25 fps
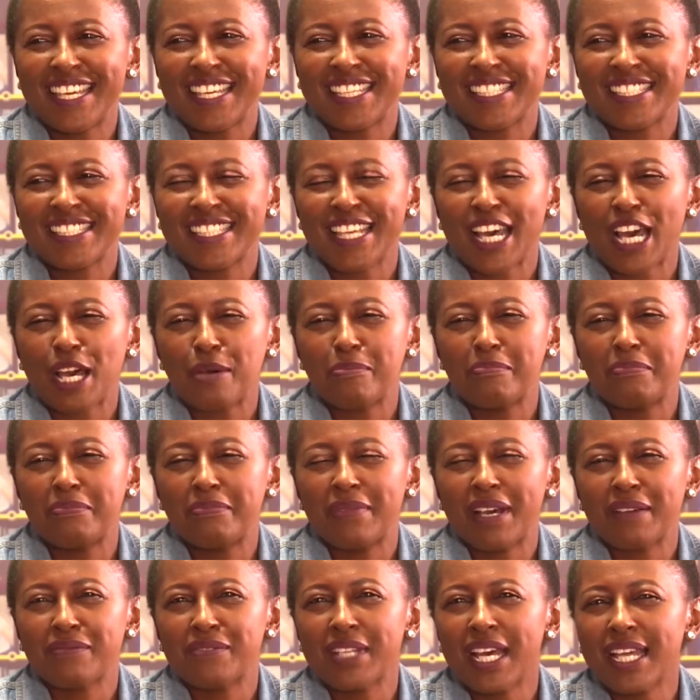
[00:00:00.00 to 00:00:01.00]
Yes.
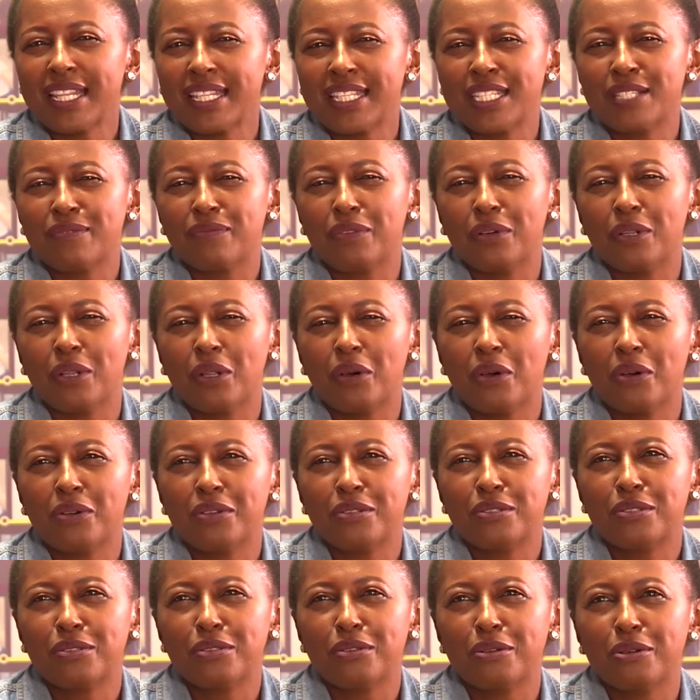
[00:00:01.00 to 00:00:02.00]
I've done this for
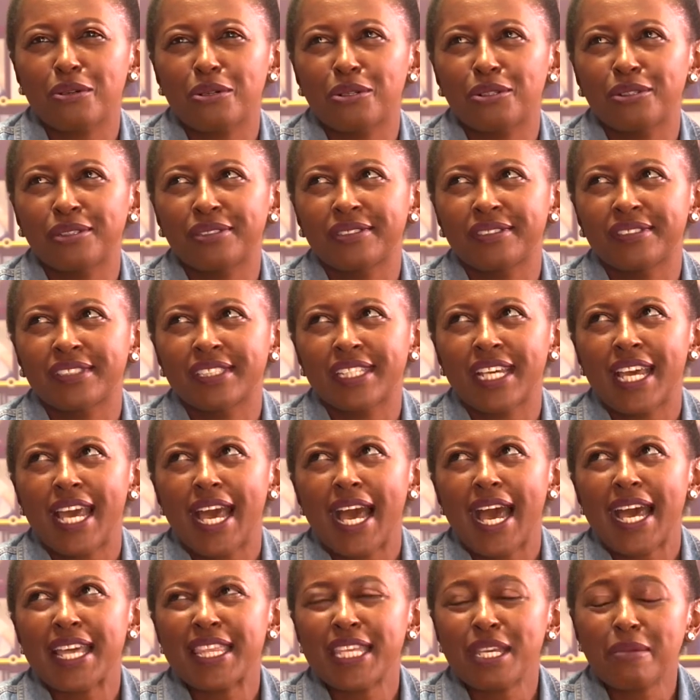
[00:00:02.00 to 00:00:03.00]
long, so
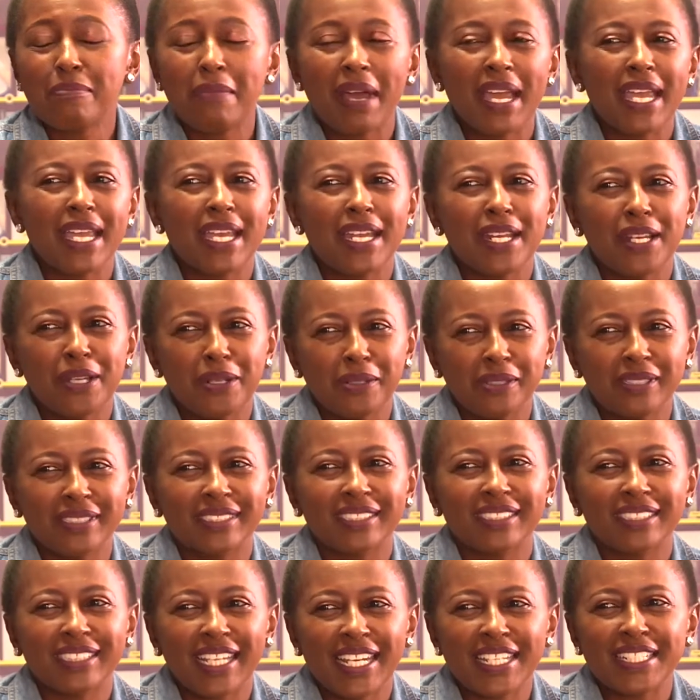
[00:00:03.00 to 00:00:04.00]
I think my
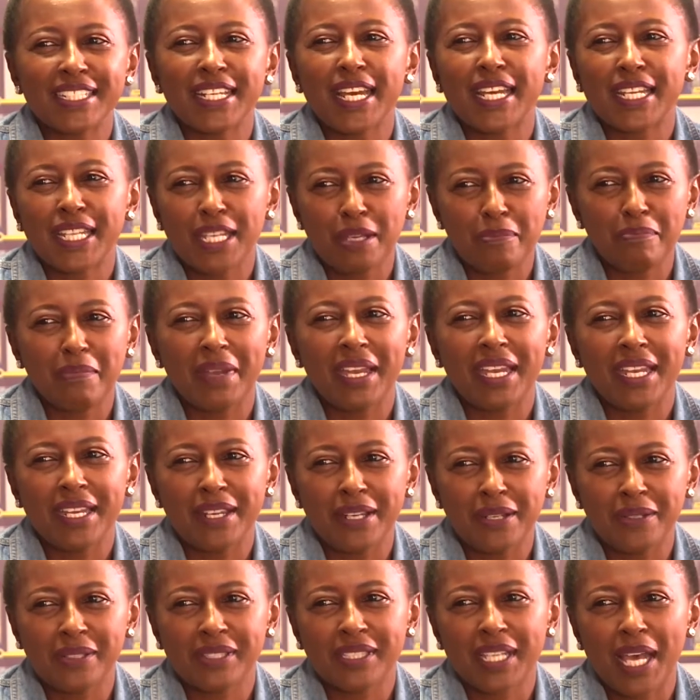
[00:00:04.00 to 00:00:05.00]
aerials, I try and keep my
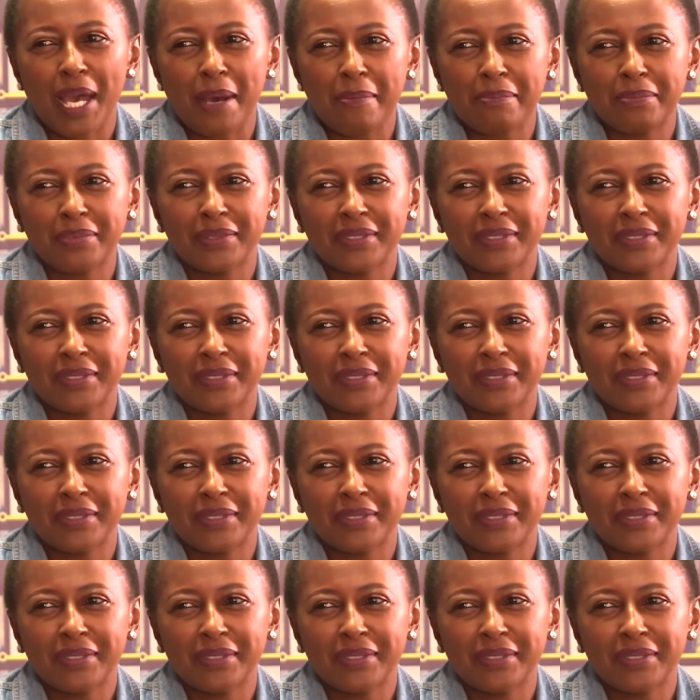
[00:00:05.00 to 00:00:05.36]
aerials up.